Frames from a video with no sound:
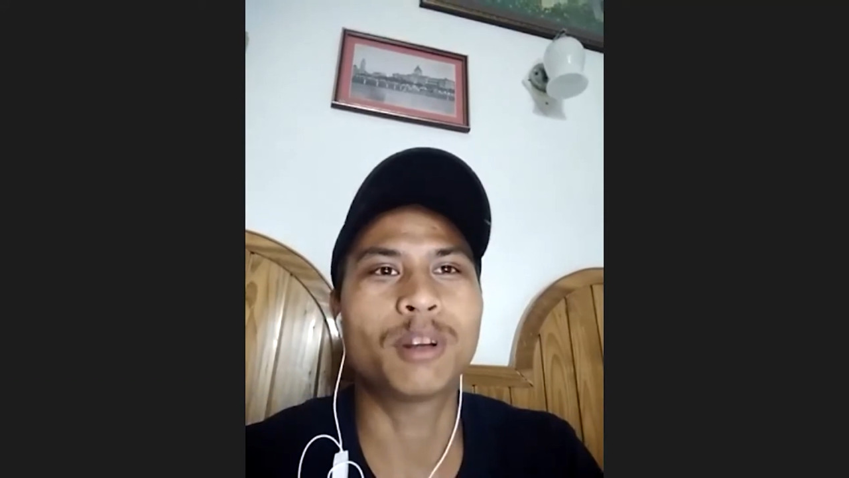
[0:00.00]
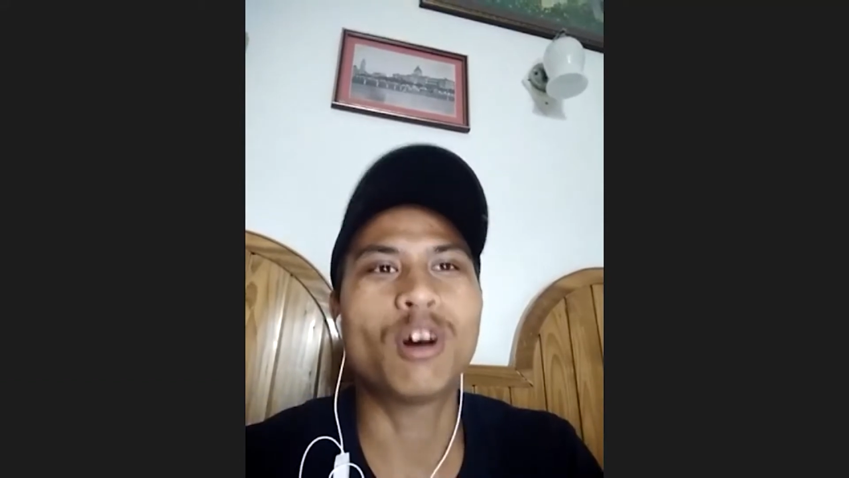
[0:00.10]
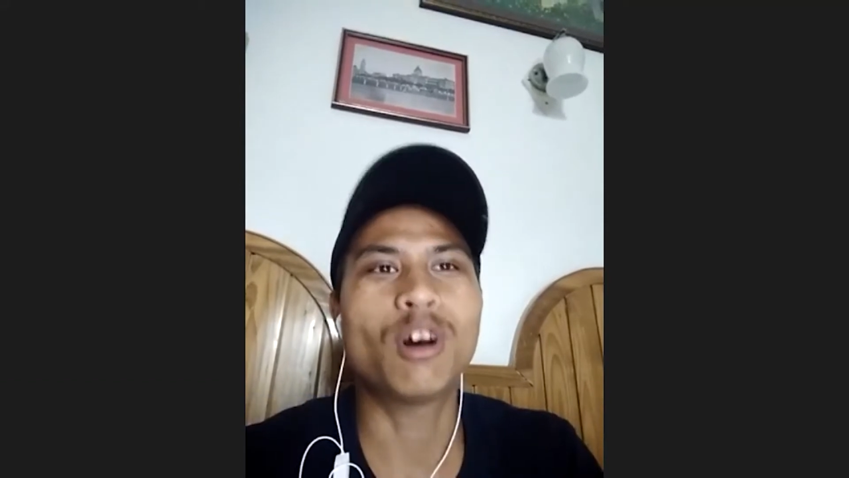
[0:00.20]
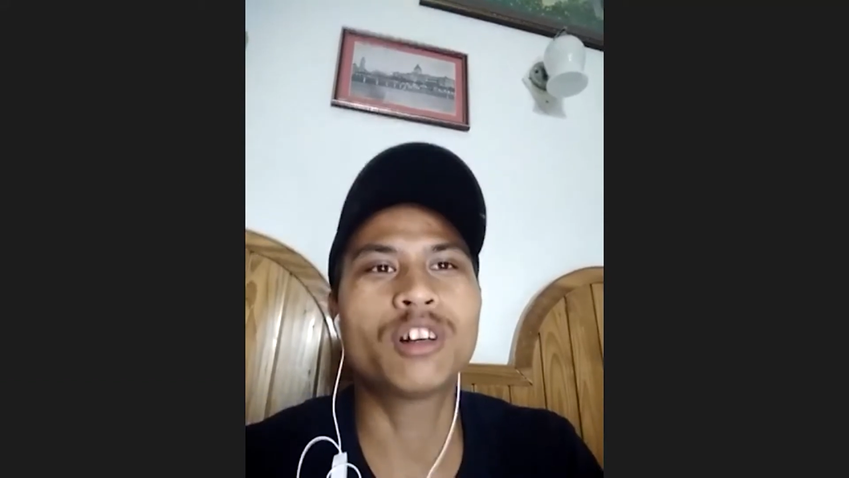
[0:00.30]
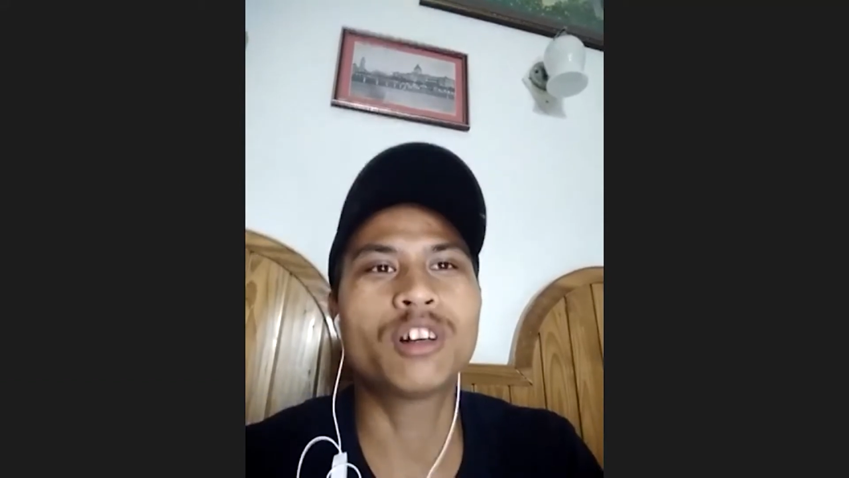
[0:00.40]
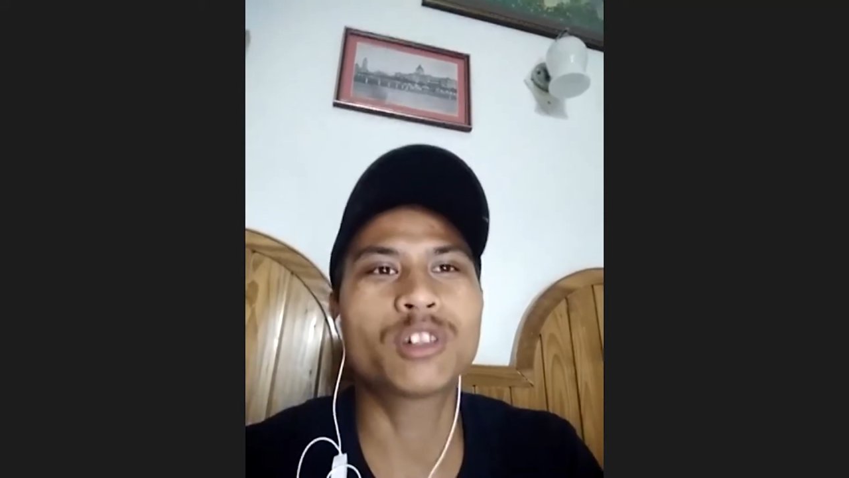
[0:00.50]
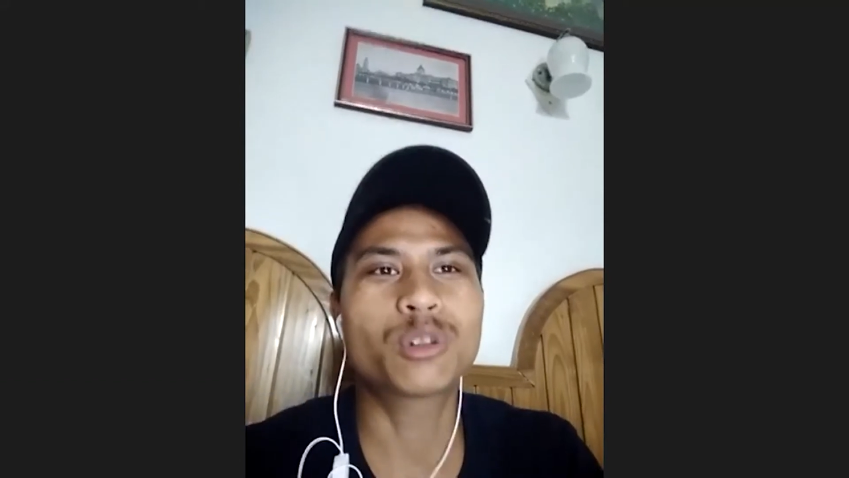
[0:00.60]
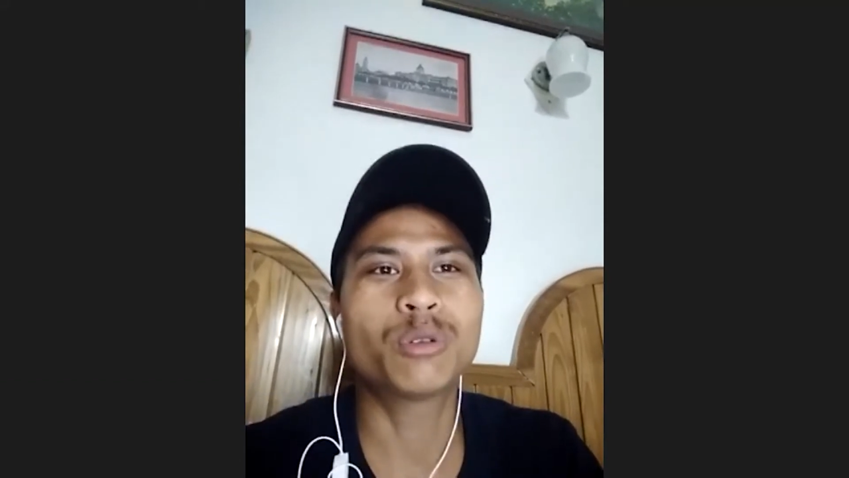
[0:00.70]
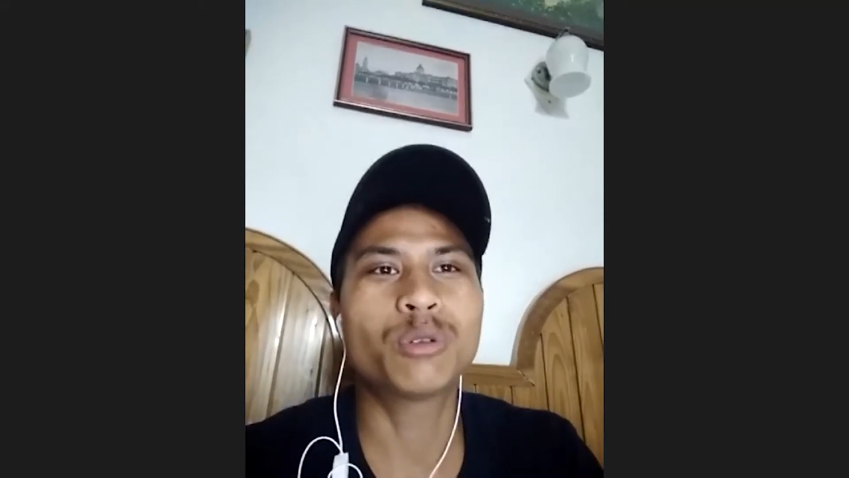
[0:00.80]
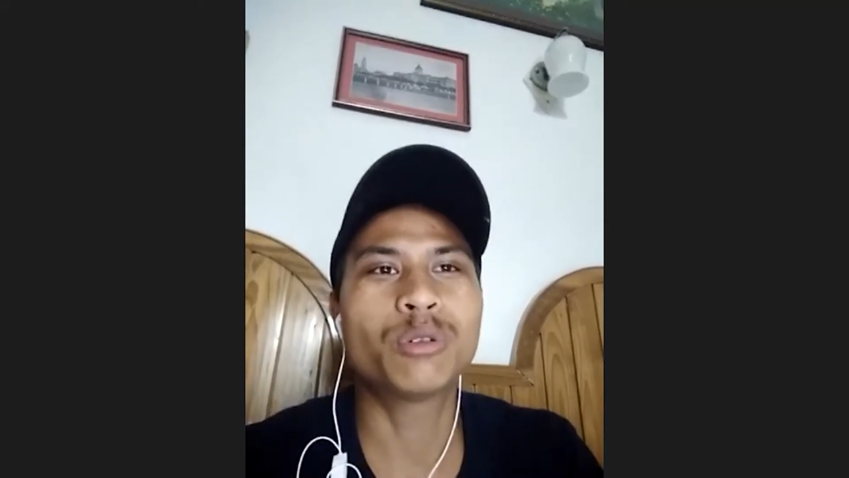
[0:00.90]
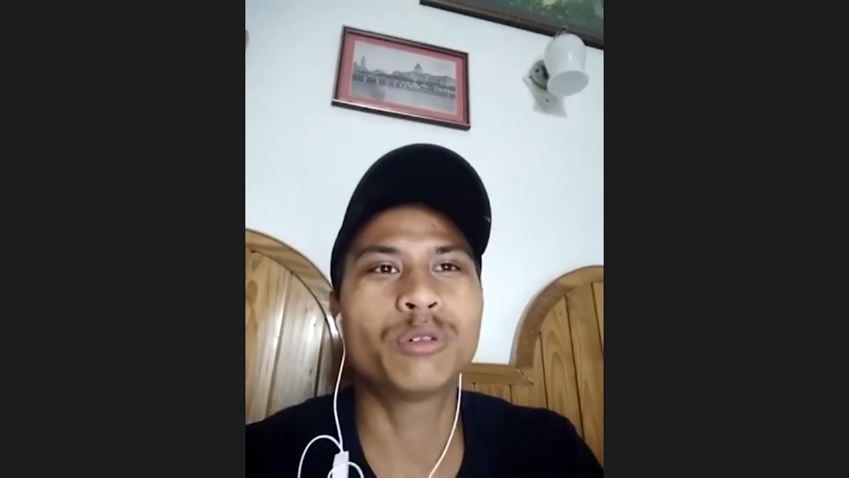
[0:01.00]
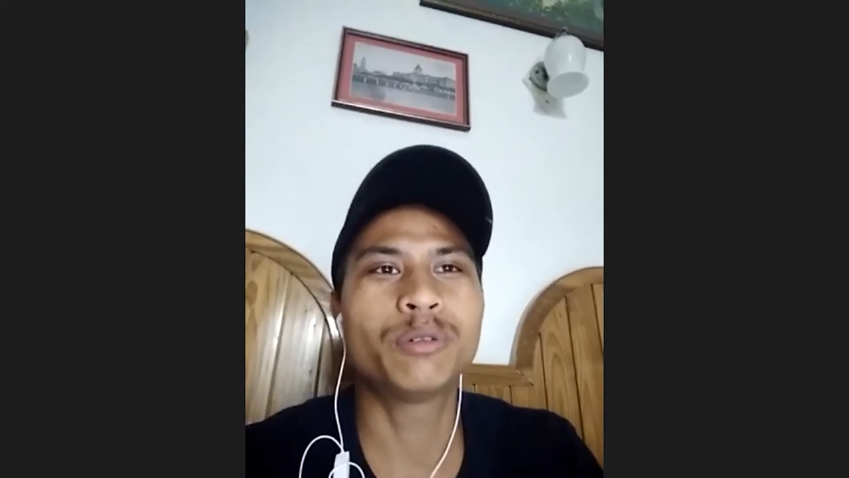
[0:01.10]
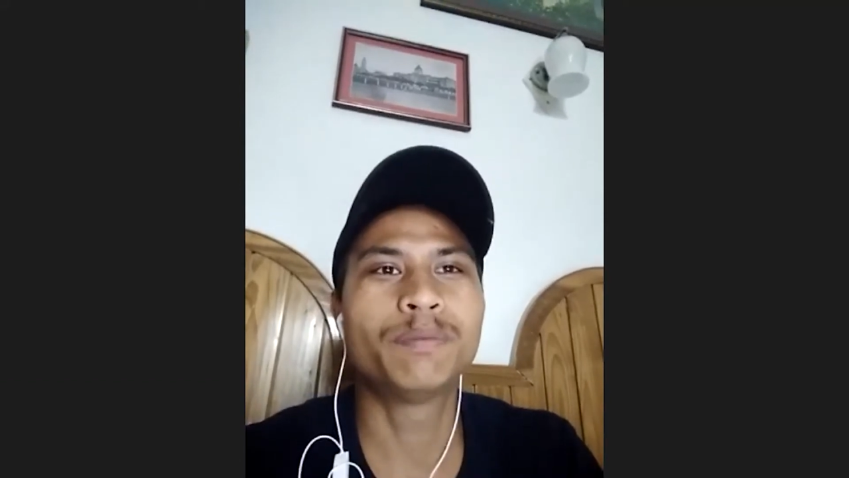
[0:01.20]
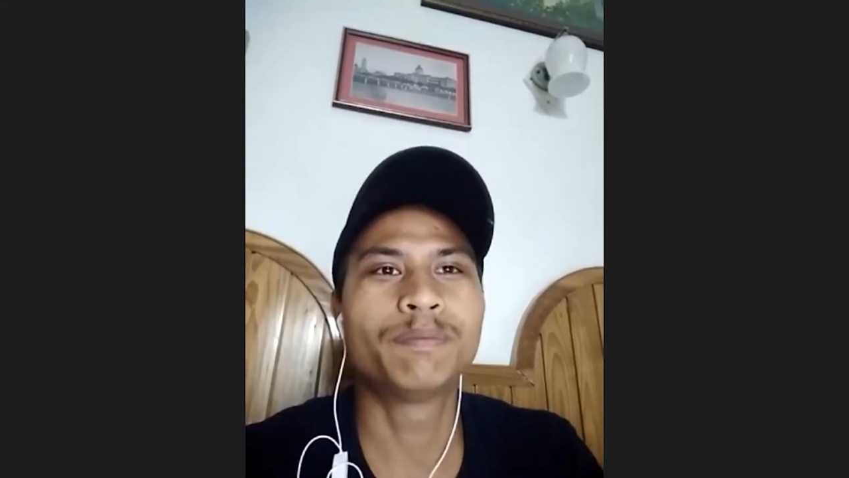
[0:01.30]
belong to